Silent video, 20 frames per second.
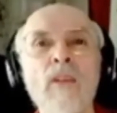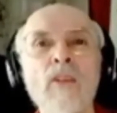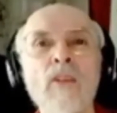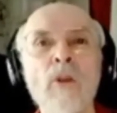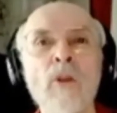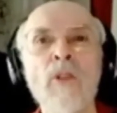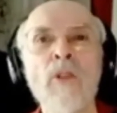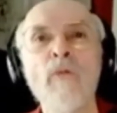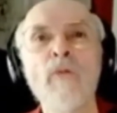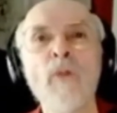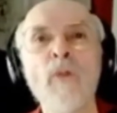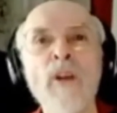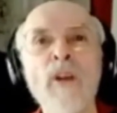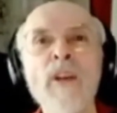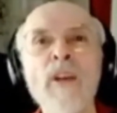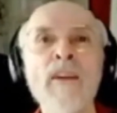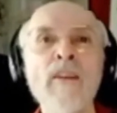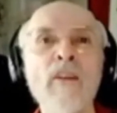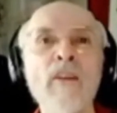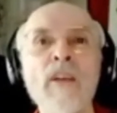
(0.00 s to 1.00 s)
so the
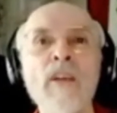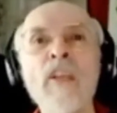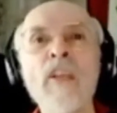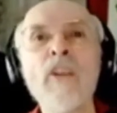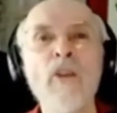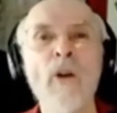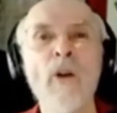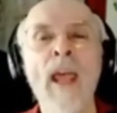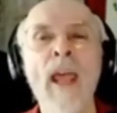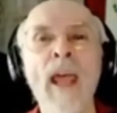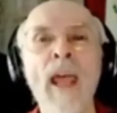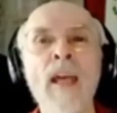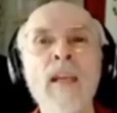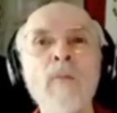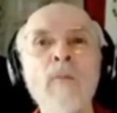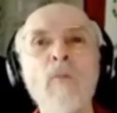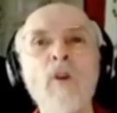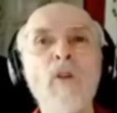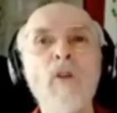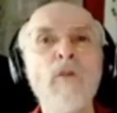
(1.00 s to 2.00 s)
foot underneath your
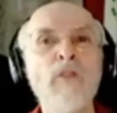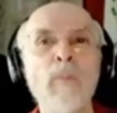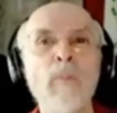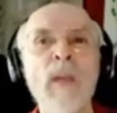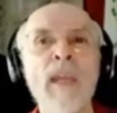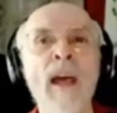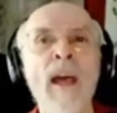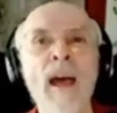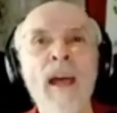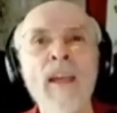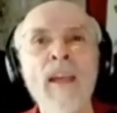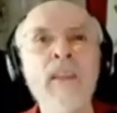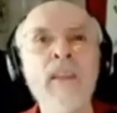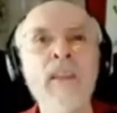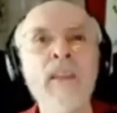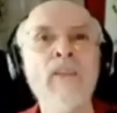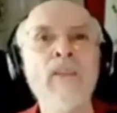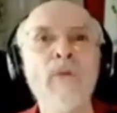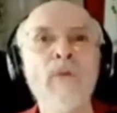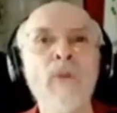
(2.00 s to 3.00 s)
hand moves behind
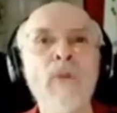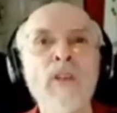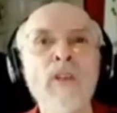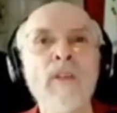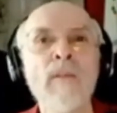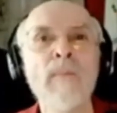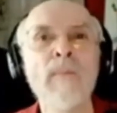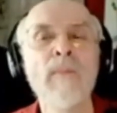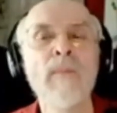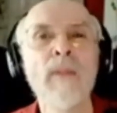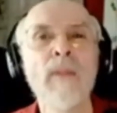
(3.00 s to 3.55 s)
the other foot,